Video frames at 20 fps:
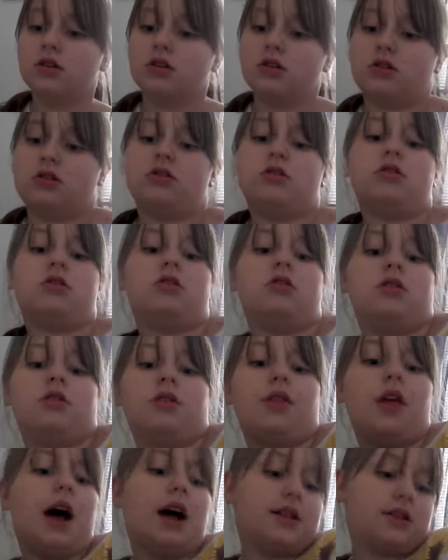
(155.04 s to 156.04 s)

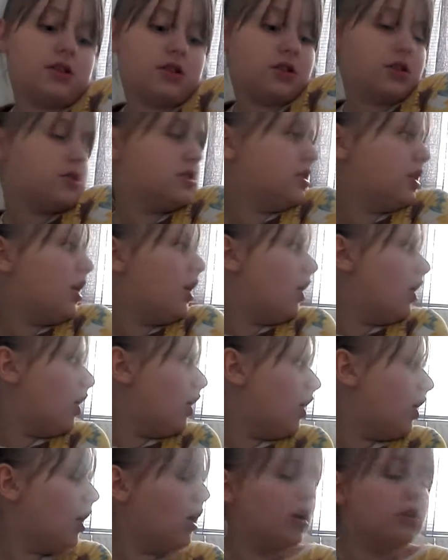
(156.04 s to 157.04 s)
So that's
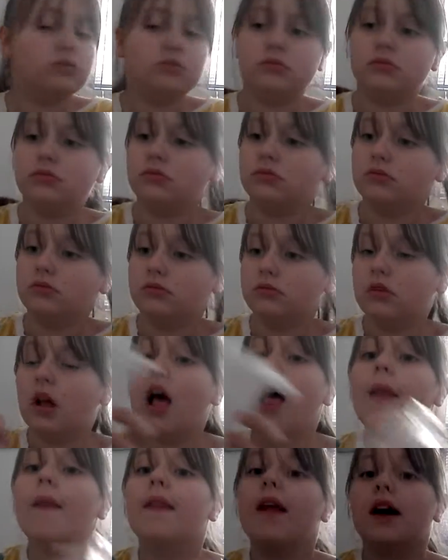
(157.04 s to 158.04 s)
all
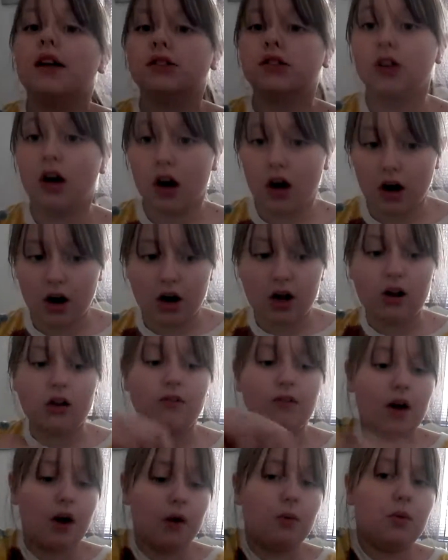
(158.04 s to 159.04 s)
that's all
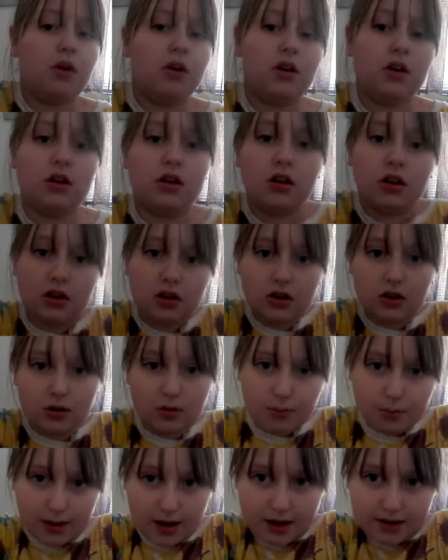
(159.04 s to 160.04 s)
of our
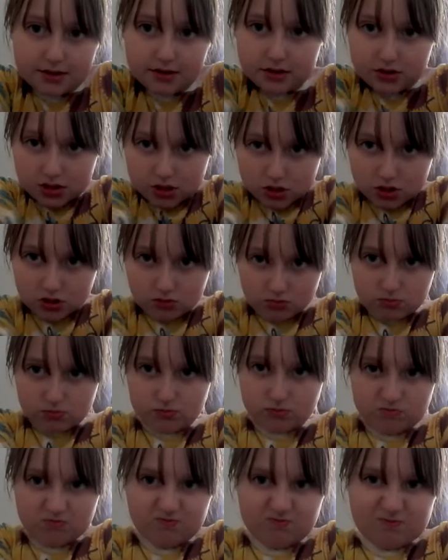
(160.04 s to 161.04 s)
loom bands.
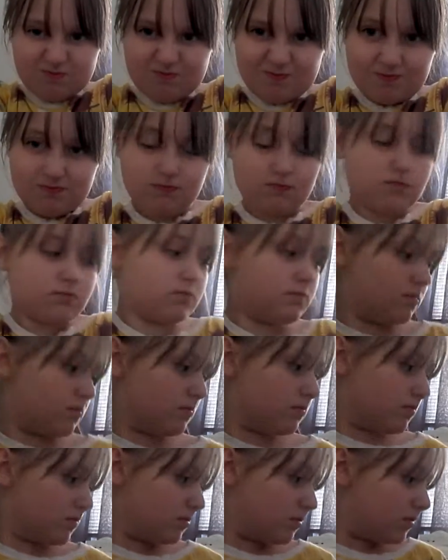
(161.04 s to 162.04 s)

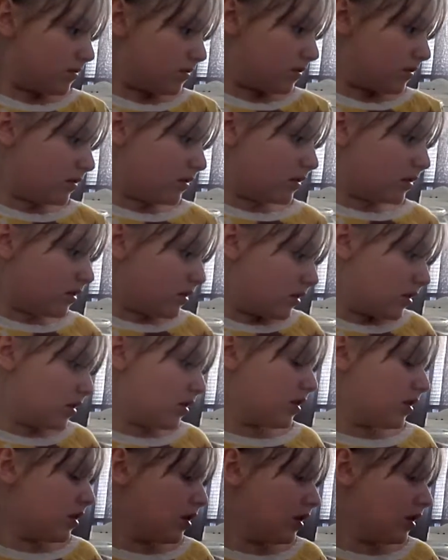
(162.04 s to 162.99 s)
I, and I, uh,